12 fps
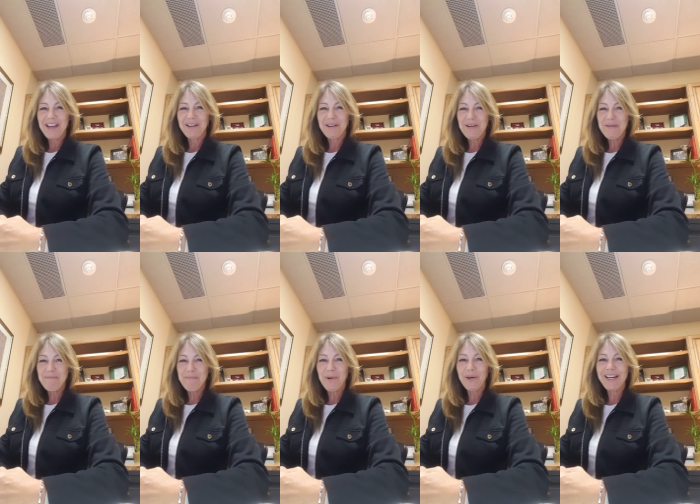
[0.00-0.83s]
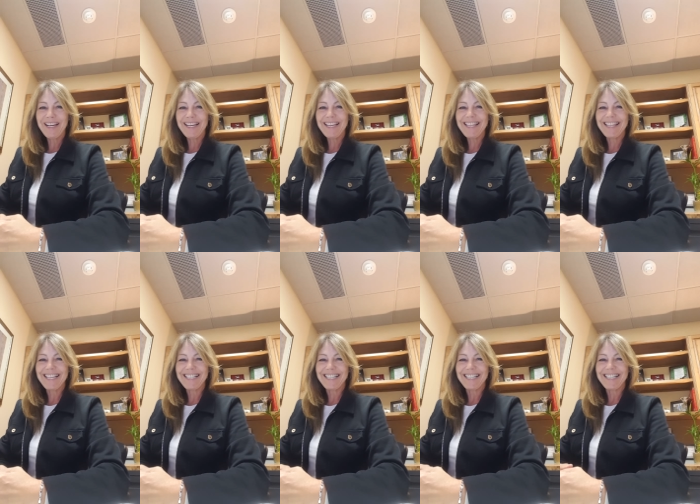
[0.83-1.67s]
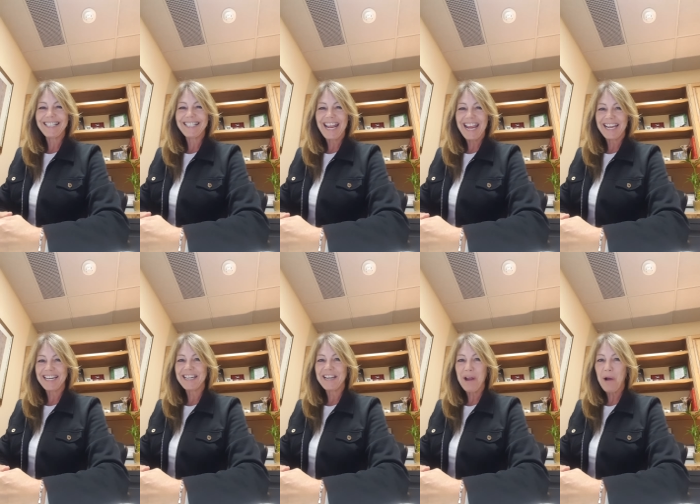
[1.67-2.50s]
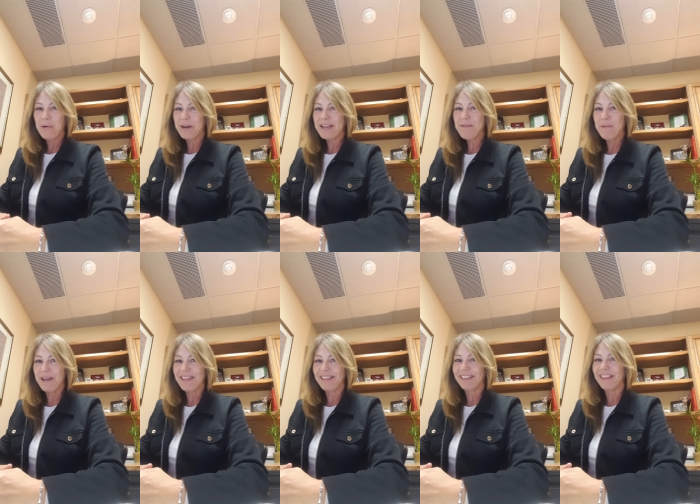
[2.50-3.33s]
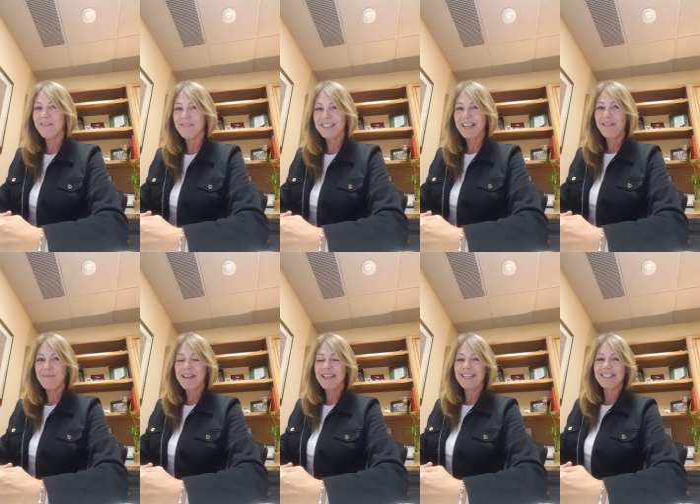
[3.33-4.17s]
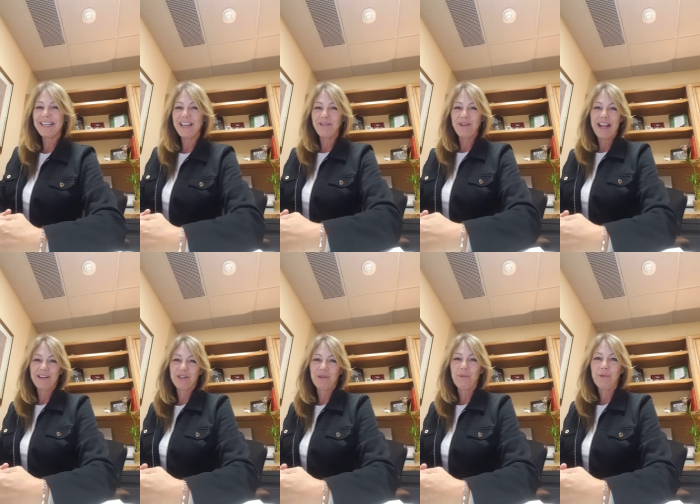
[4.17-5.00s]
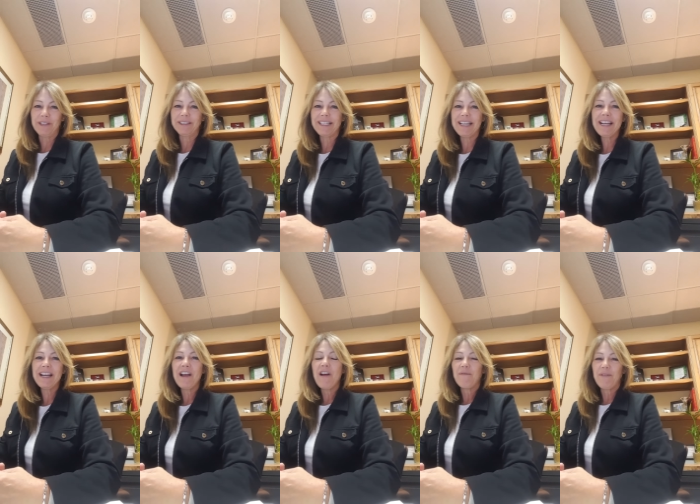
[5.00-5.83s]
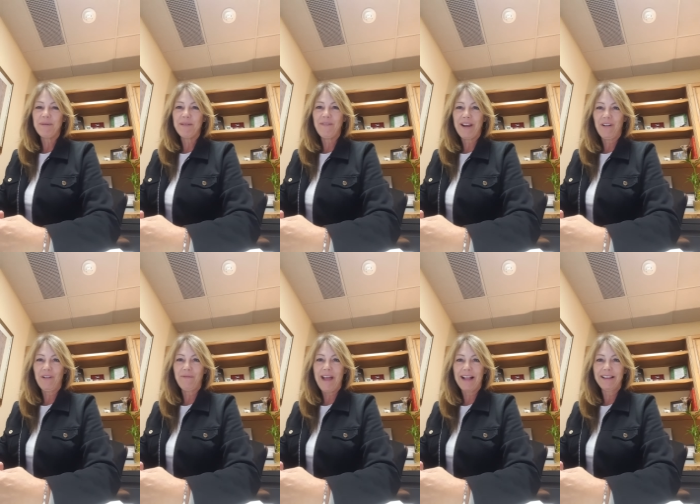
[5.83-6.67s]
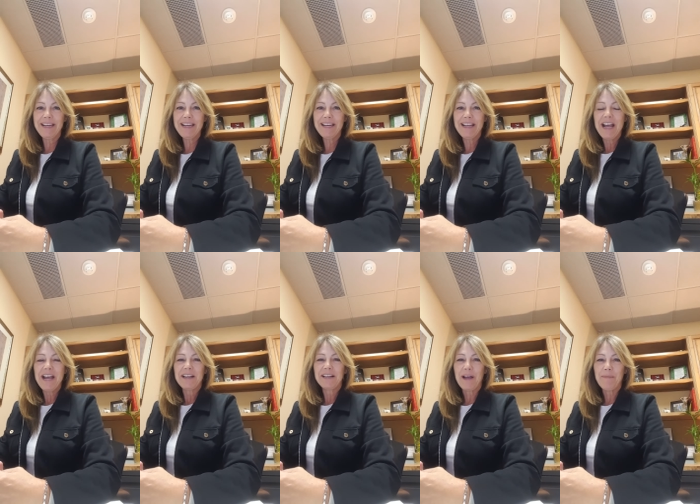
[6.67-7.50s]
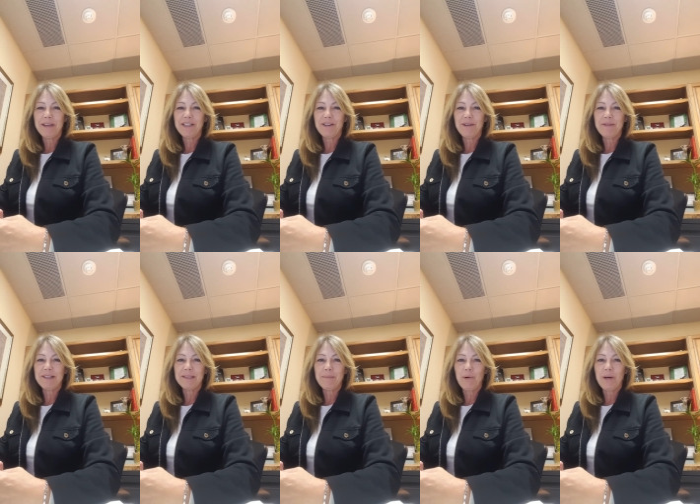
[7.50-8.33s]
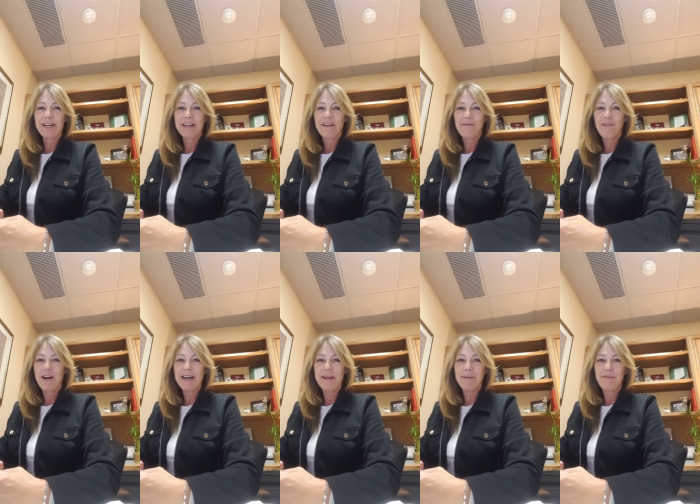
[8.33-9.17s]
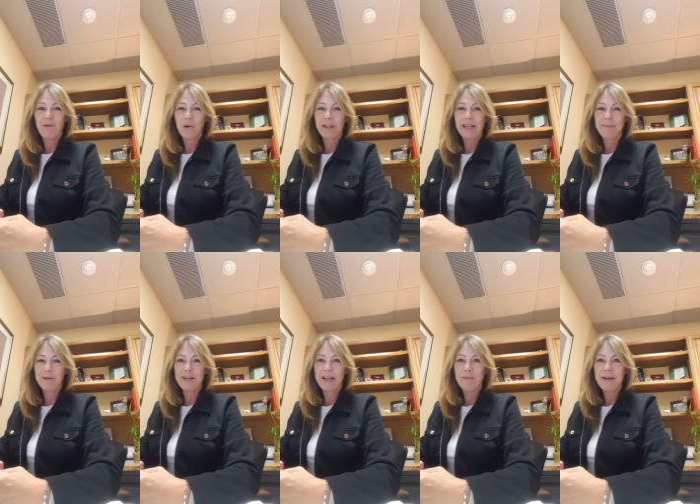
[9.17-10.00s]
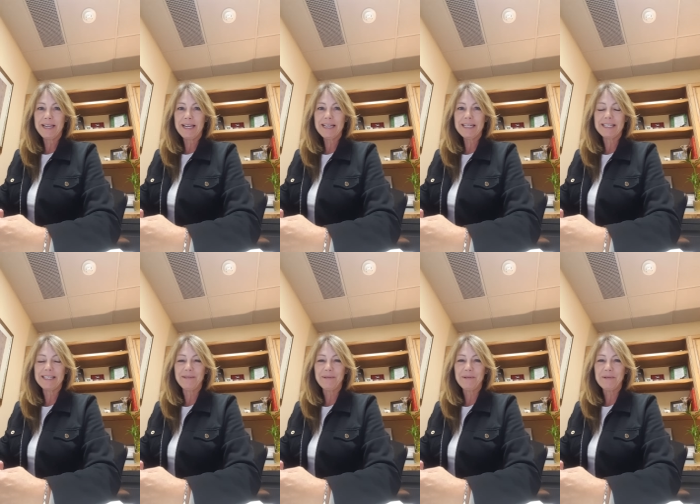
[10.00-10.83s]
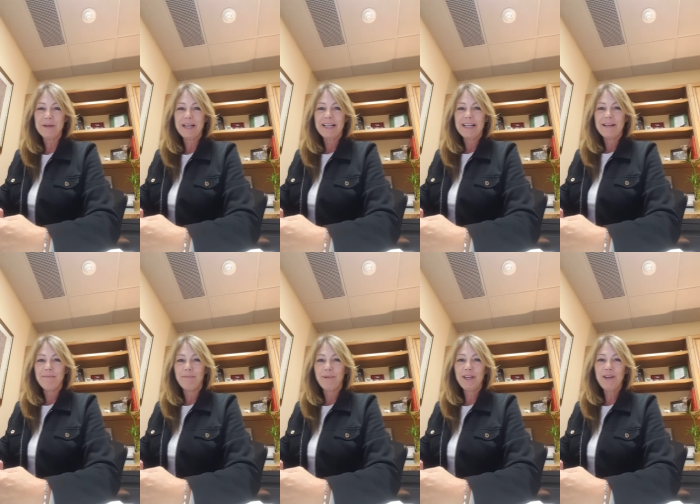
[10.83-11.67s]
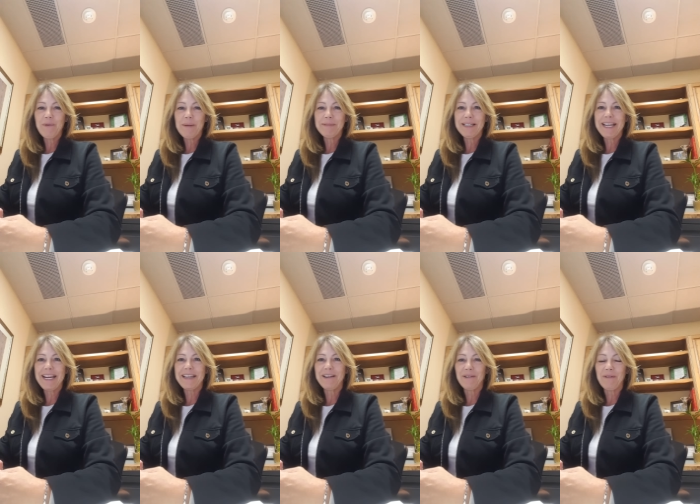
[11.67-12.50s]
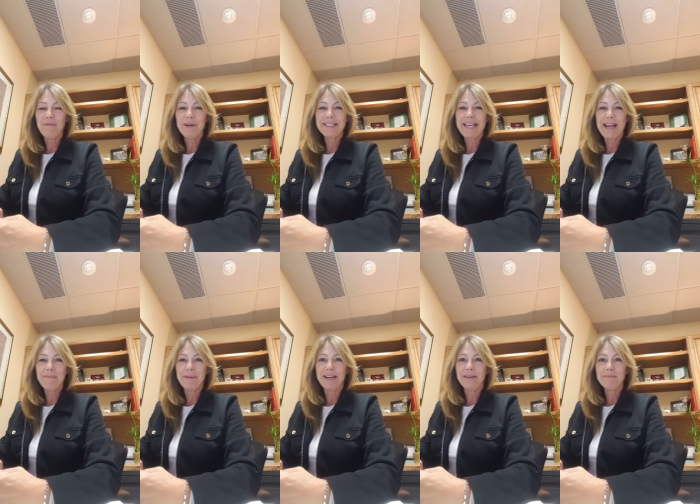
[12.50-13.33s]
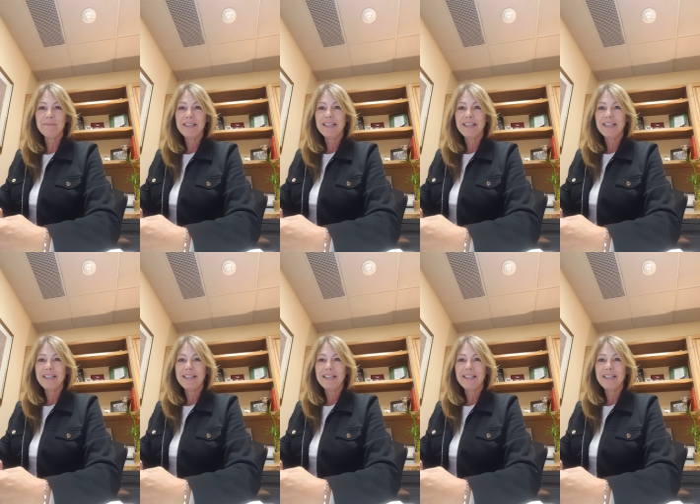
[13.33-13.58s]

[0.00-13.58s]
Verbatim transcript: Good morning. This is Andie Ohde with LIV Sotheby's International Realty from the Vail Valley, coming to you this morning on a Friday before Labor Day weekend to bring you up to date here on what's happening.